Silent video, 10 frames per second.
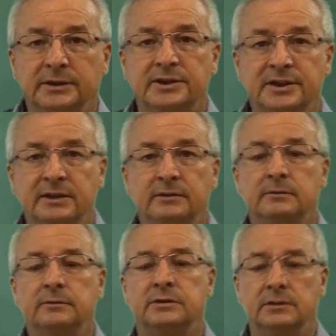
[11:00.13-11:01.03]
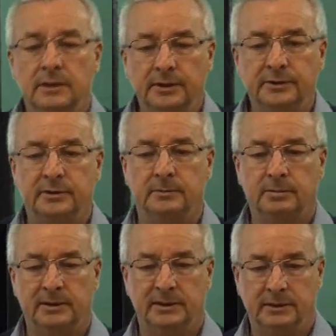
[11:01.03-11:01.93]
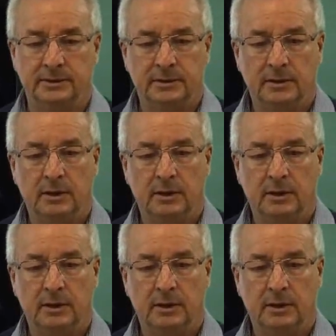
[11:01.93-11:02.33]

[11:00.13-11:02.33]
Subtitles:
a single to London, please.